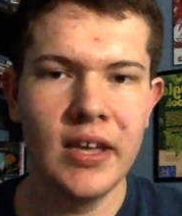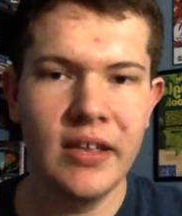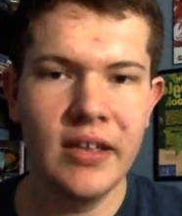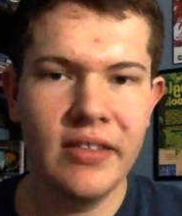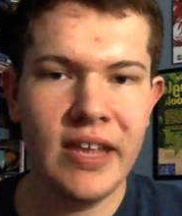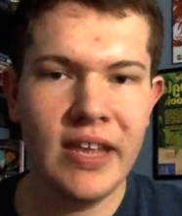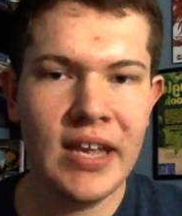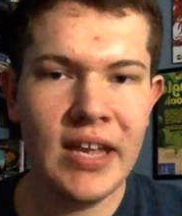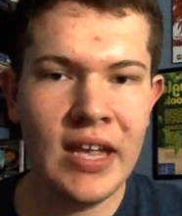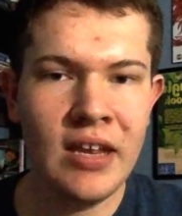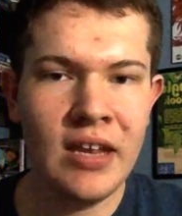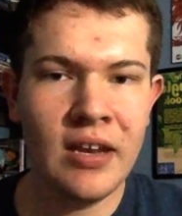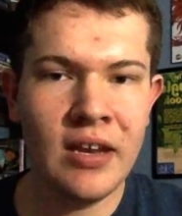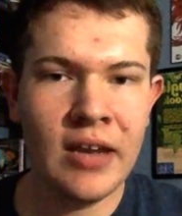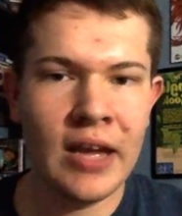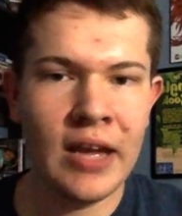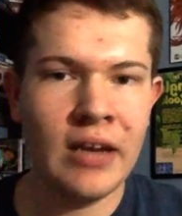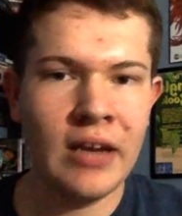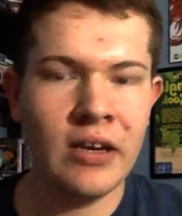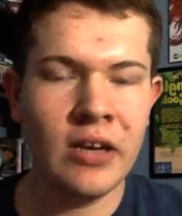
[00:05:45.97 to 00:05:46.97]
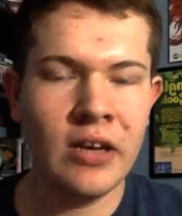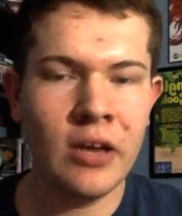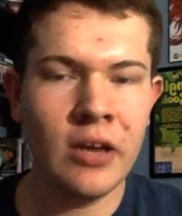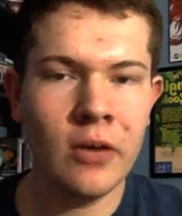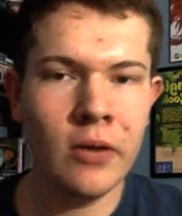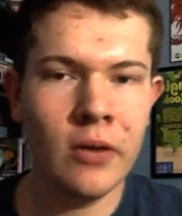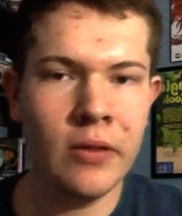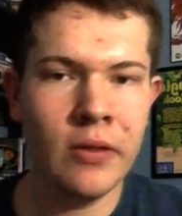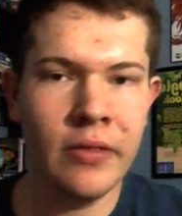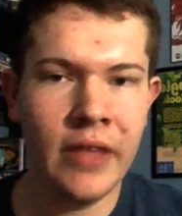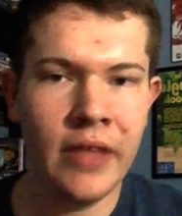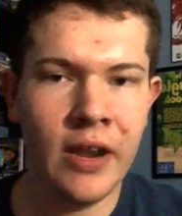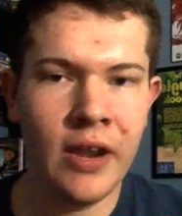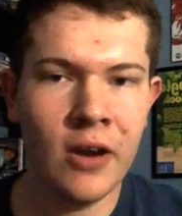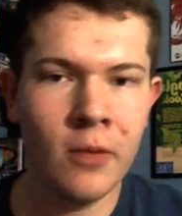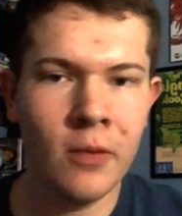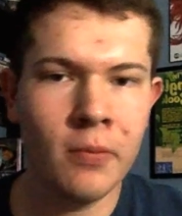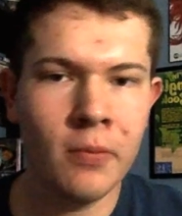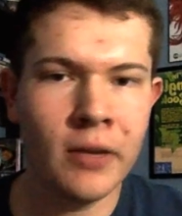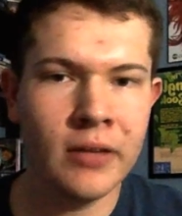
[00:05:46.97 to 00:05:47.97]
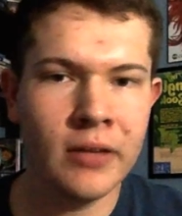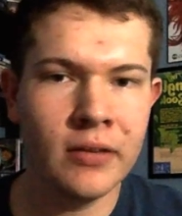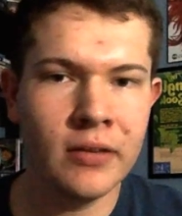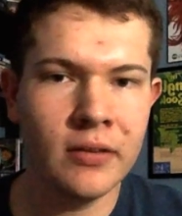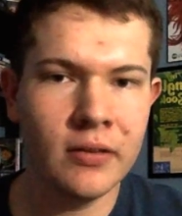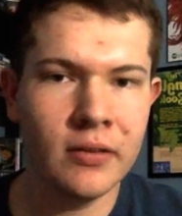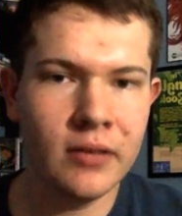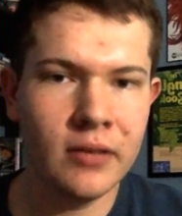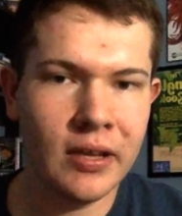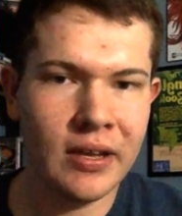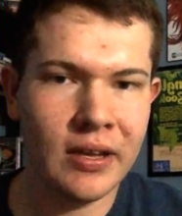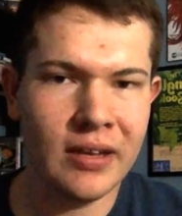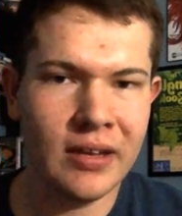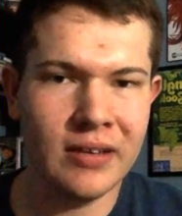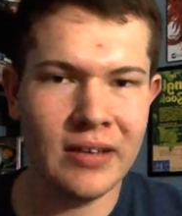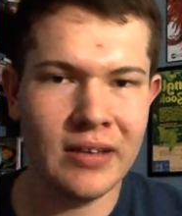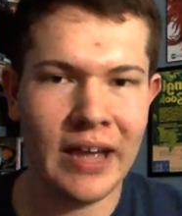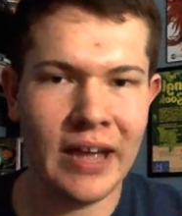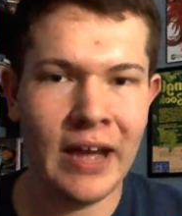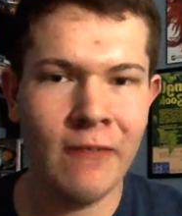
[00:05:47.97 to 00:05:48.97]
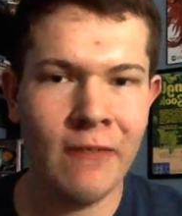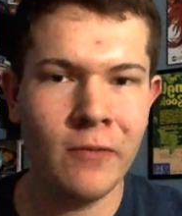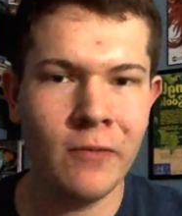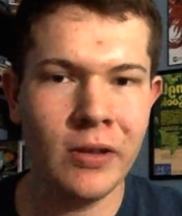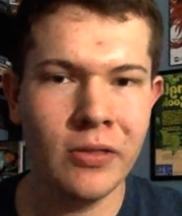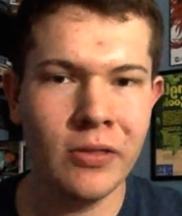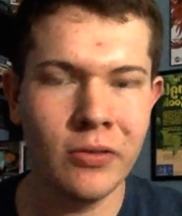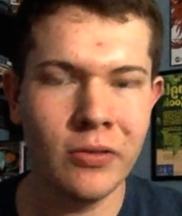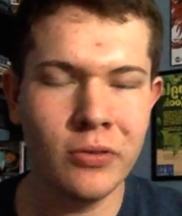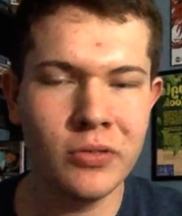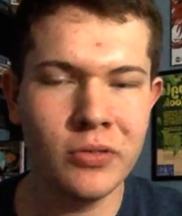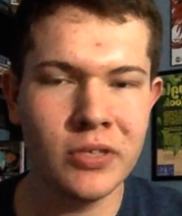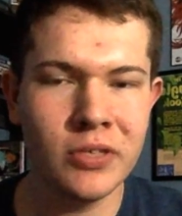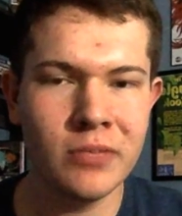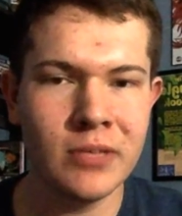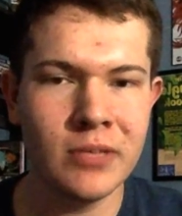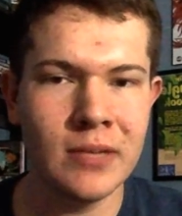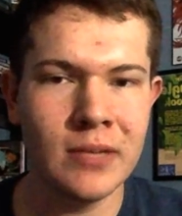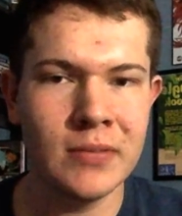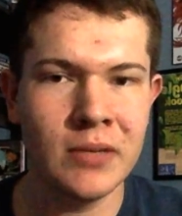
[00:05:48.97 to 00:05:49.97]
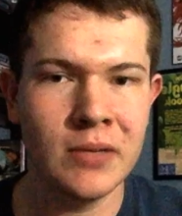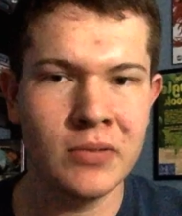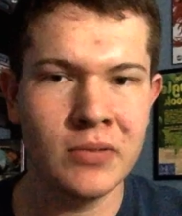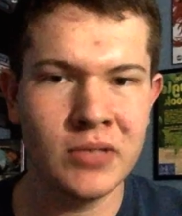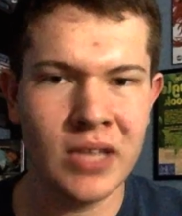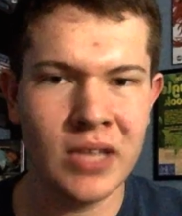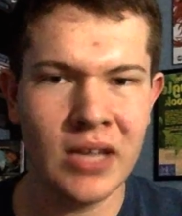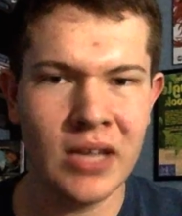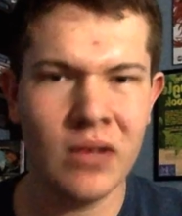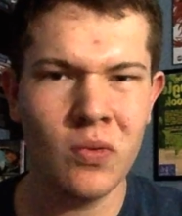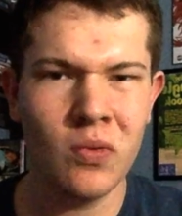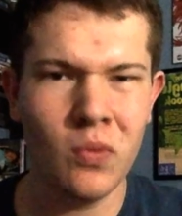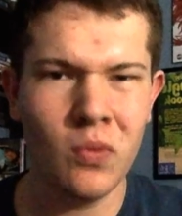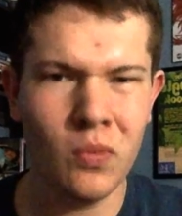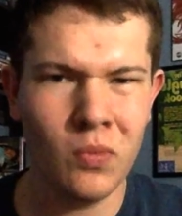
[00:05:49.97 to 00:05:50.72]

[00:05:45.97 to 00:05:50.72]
They hinted at it here and there, but halfway through sometimes I was like,